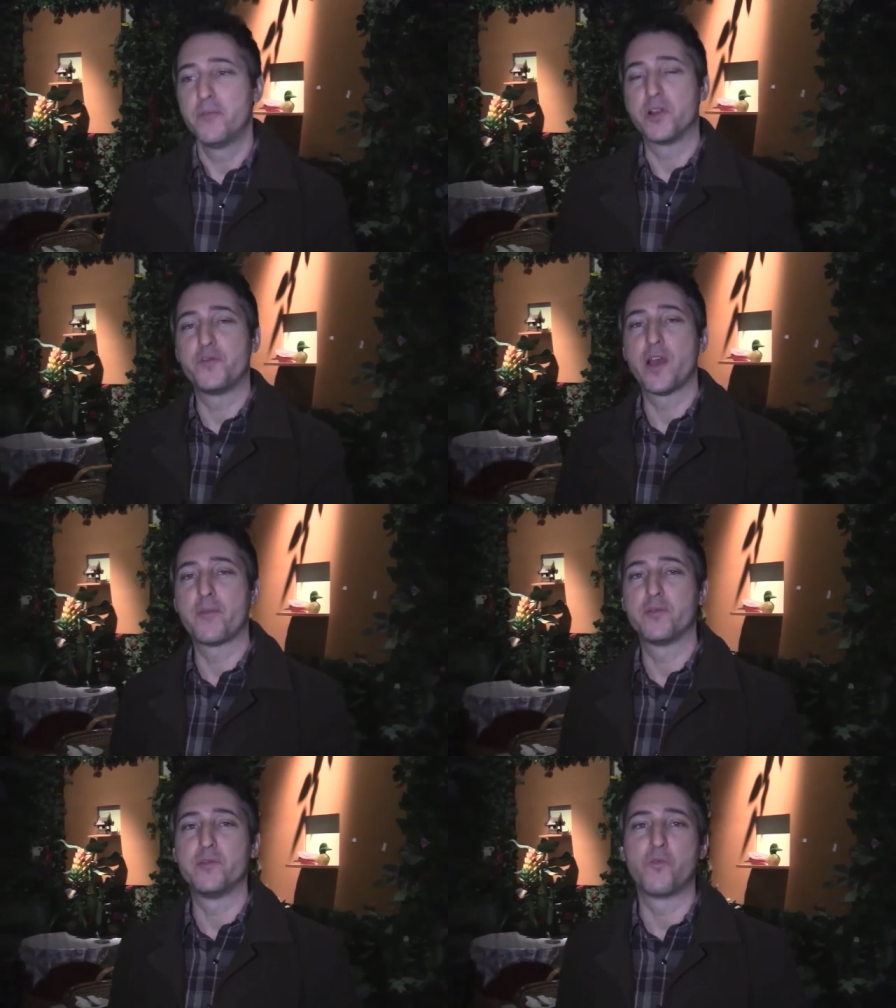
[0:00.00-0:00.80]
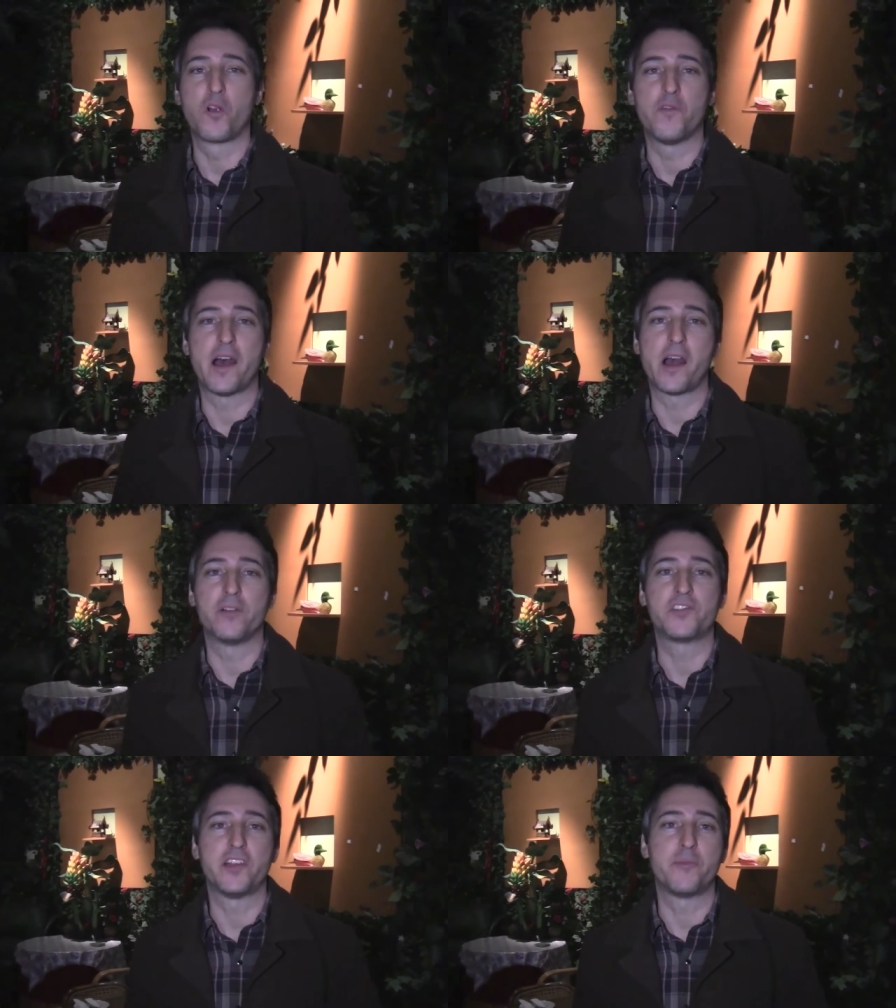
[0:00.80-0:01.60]
But if you happen to be more of a
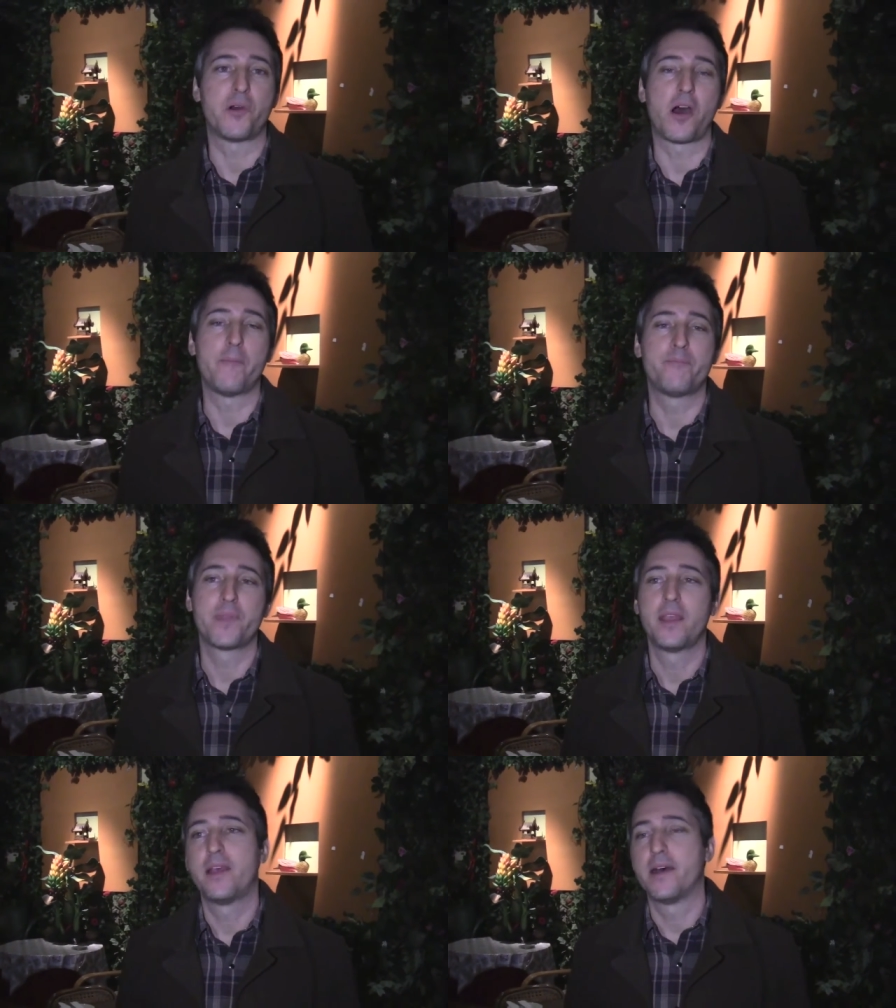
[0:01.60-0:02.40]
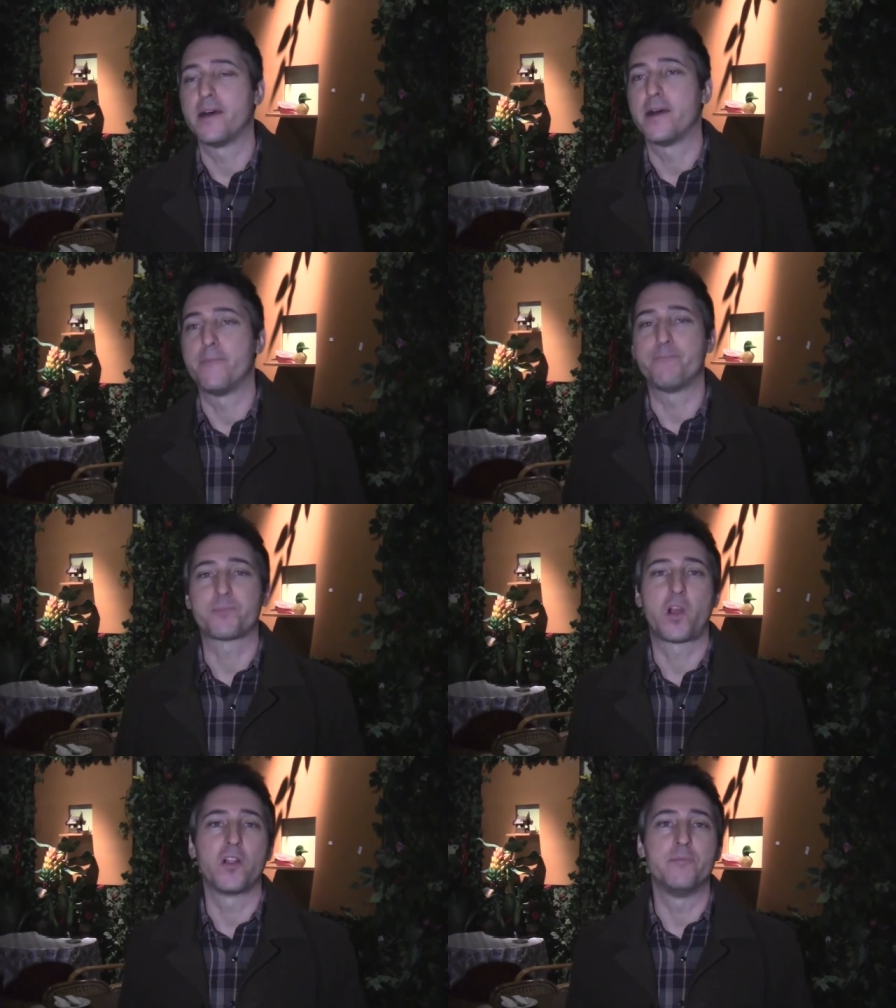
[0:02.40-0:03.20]
house, hip hop, um,
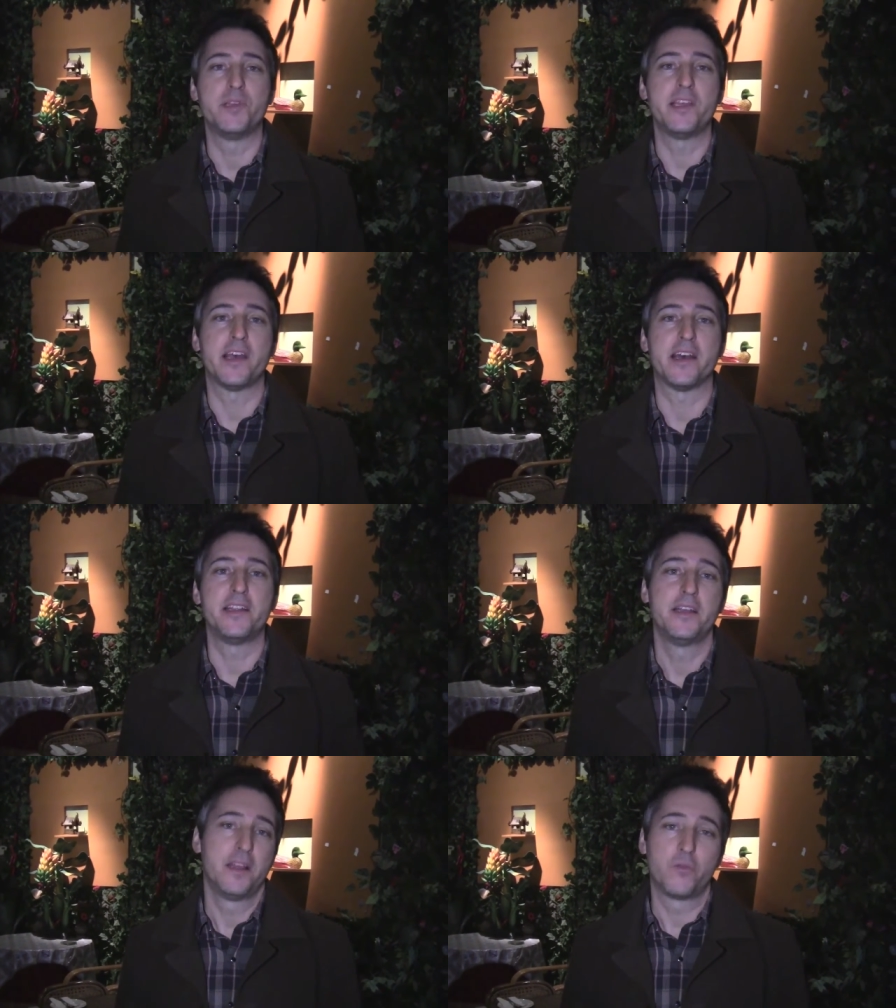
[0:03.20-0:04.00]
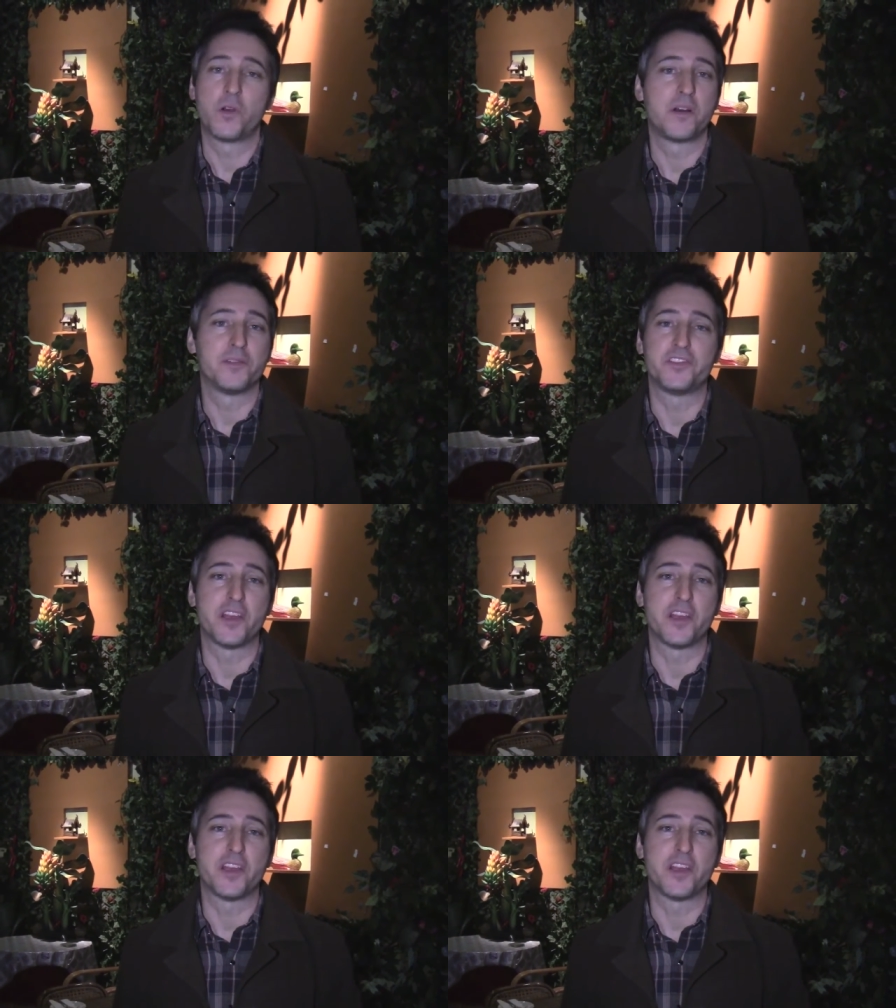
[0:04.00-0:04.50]
R&B head, well, there's